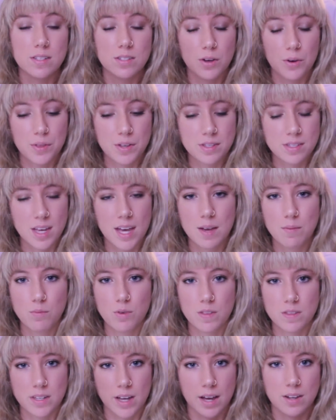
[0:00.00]
So the same
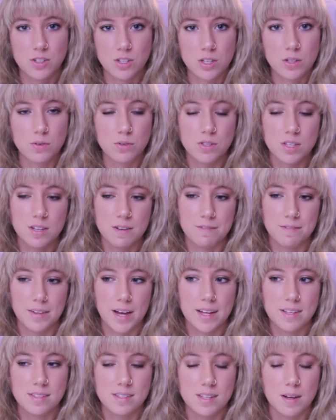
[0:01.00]
with tattoos. If
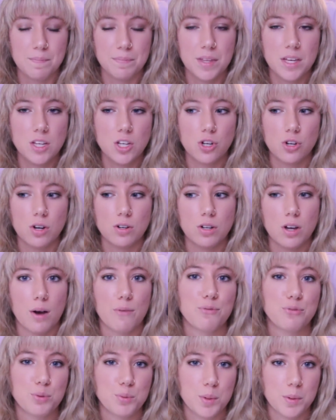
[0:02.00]
that's something you're
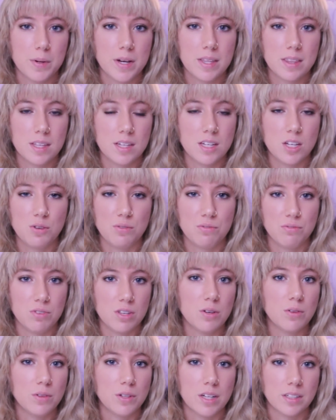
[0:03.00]
uncomfortable with and you
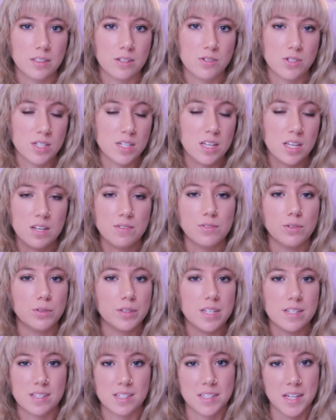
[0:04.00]
feel like there's an
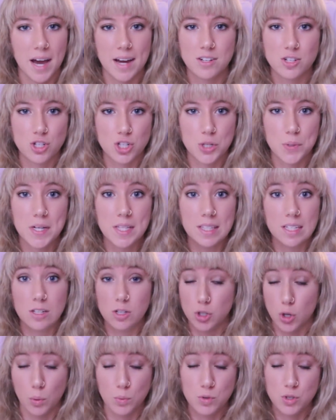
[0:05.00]
evilness attached to it, then
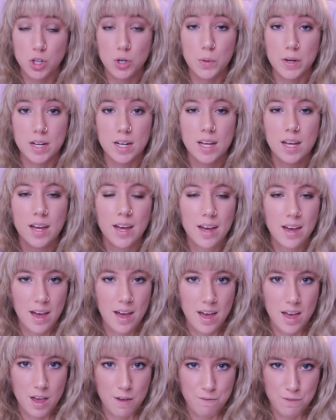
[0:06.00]
don't do it.
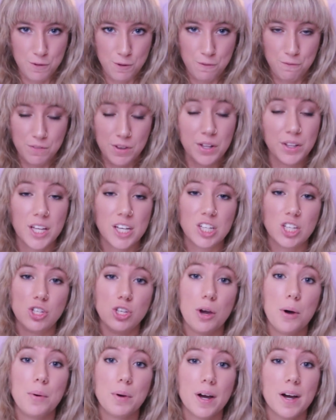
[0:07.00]
If you feel like
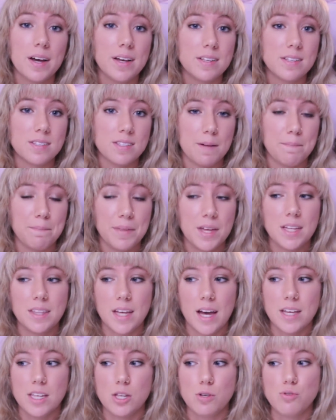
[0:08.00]
yoga is something
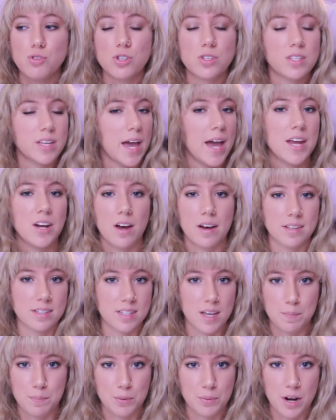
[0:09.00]
that you just cannot
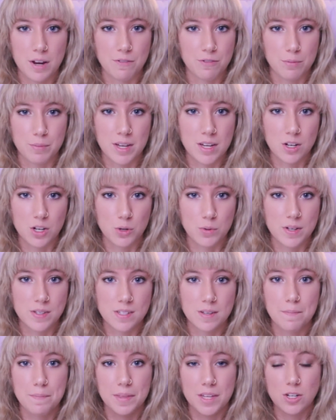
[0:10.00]
separate from
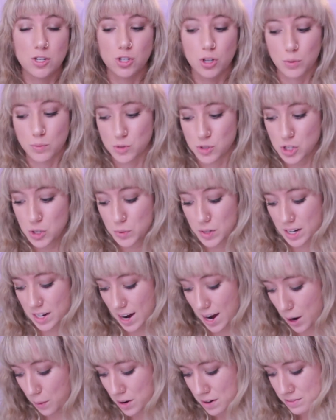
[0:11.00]
Hinduism, then don't do it.
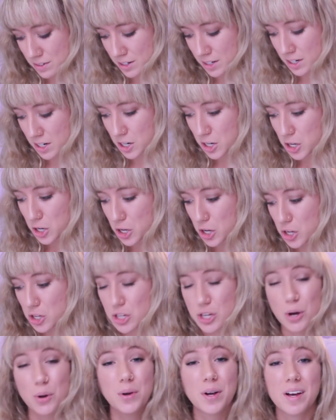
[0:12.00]
However,
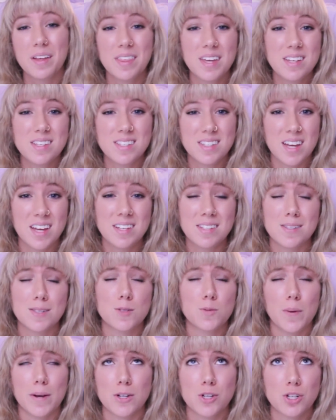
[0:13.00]
yoga these days,
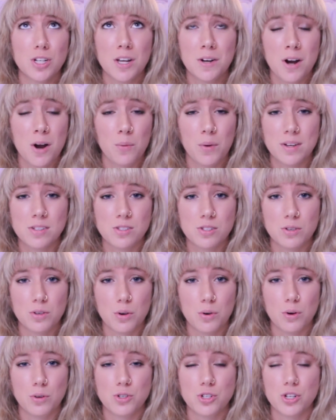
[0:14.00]
especially in our Western
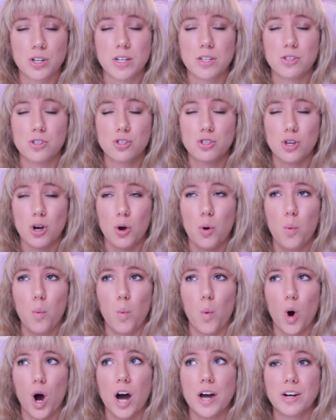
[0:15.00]
culture, is so
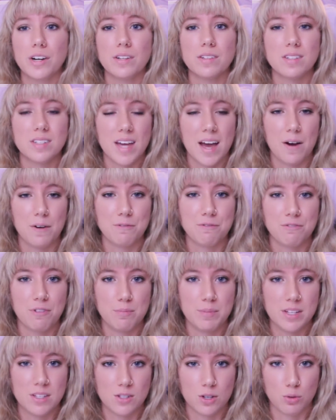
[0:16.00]
watered down
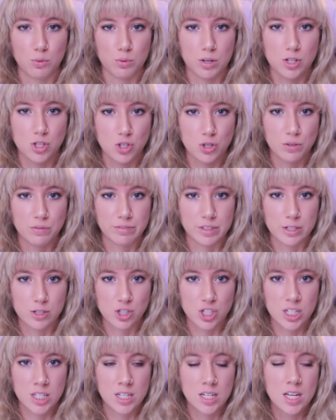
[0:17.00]
from its original
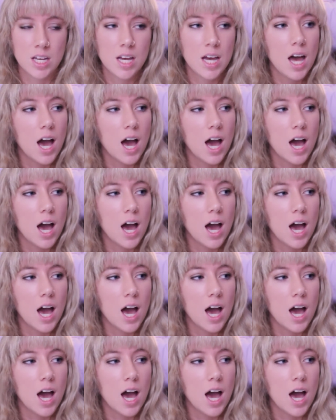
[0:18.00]
version.